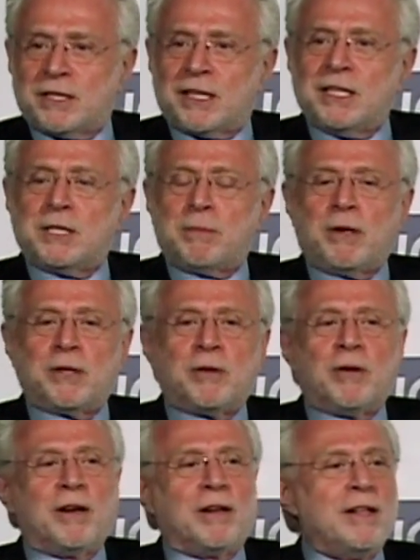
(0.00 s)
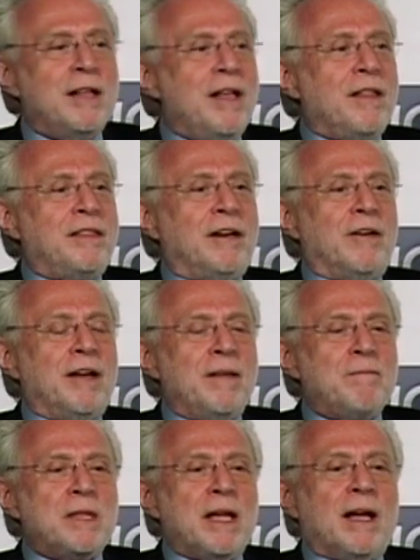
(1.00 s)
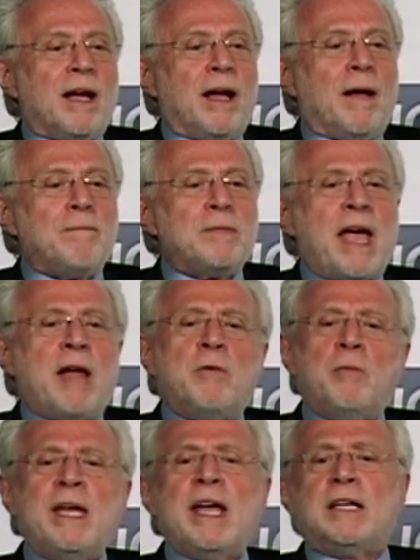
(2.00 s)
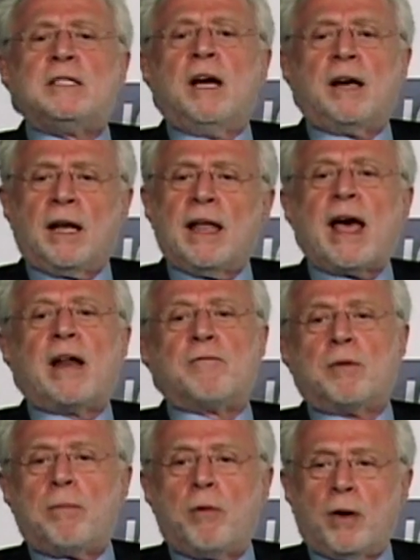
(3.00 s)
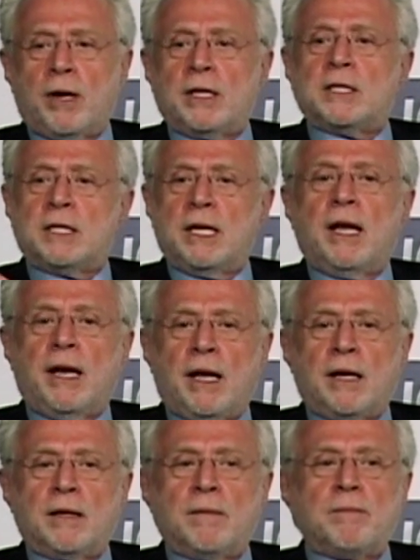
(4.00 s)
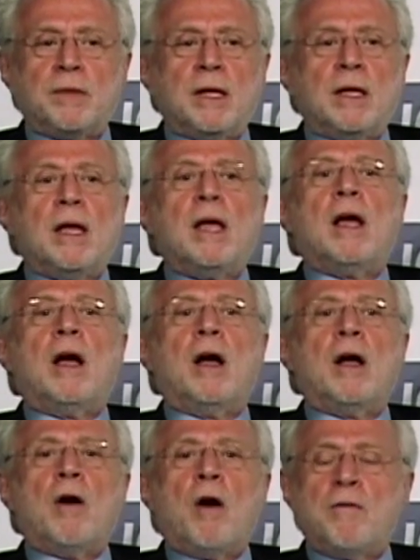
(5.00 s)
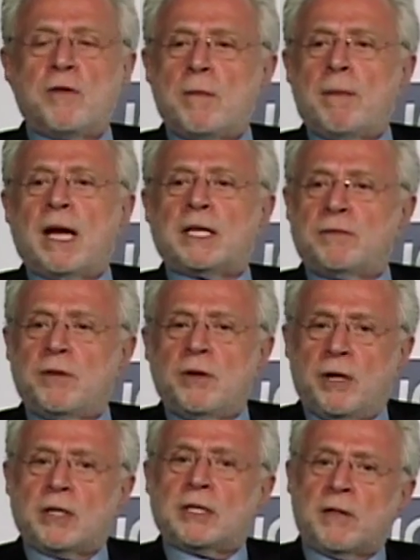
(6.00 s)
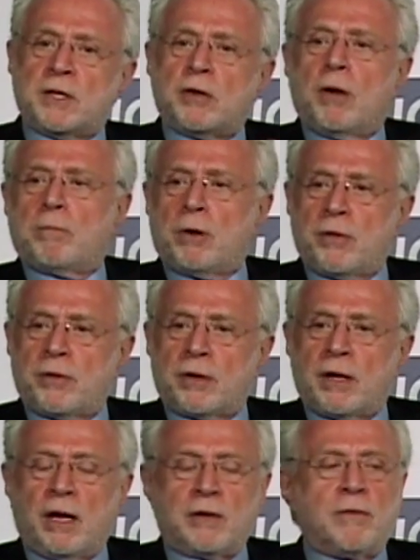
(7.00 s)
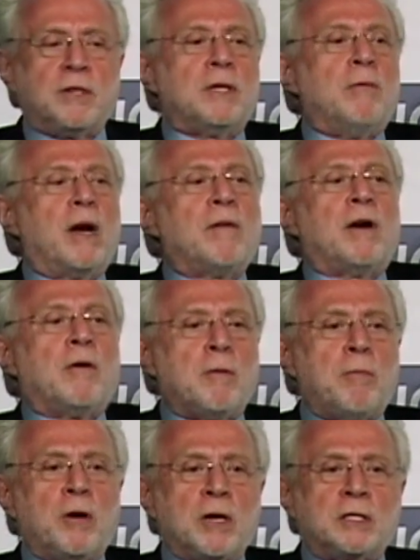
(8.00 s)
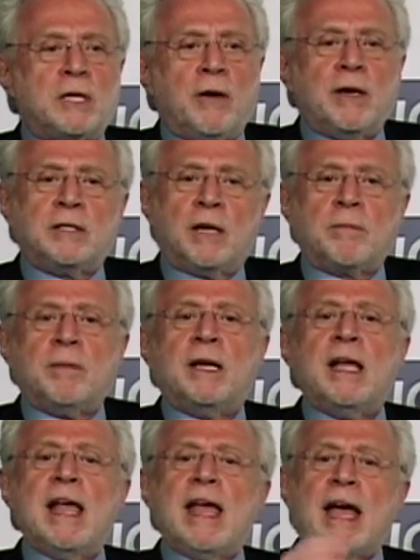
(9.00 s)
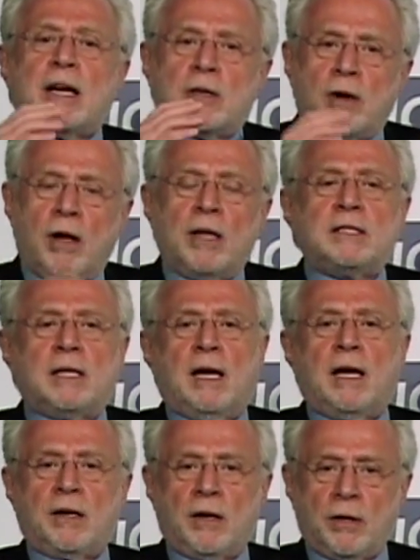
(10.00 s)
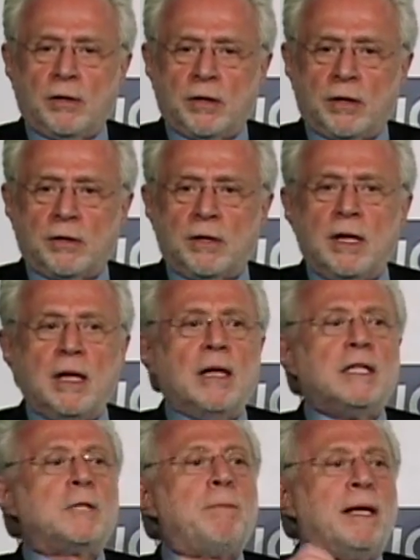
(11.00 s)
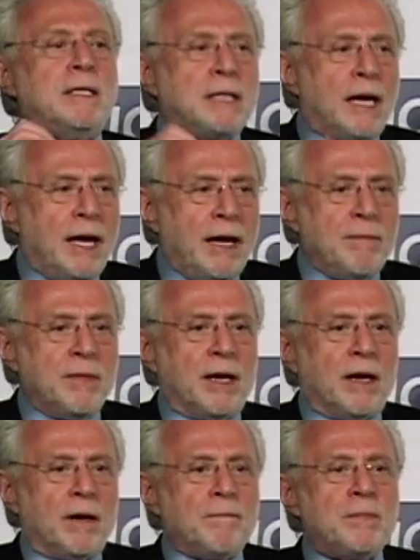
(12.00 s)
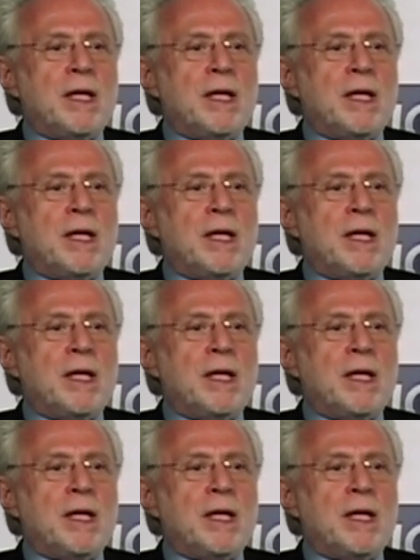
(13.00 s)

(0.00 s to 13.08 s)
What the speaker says: conspiratorial theory. And we had done a lot of reporting, CNN, over the past few years on this whole birther controversy. One of our reporters, Gary Tuckman, had gone to Honolulu, spent time there,